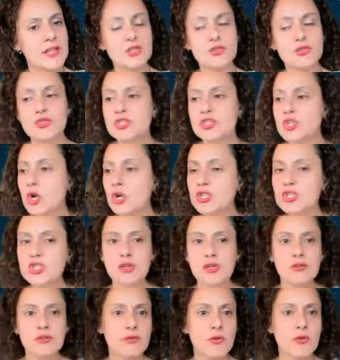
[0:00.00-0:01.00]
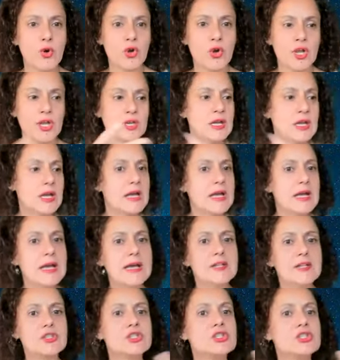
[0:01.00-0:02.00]
and they're searching for it
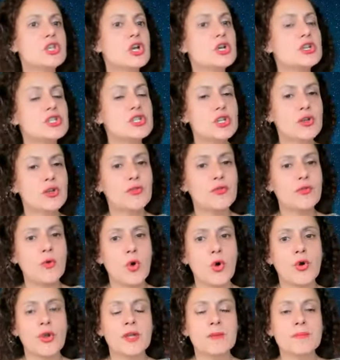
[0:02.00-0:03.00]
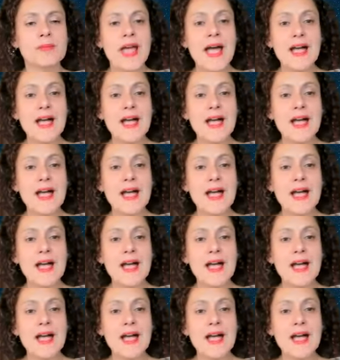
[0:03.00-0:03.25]
searching for it. Mm-hmm.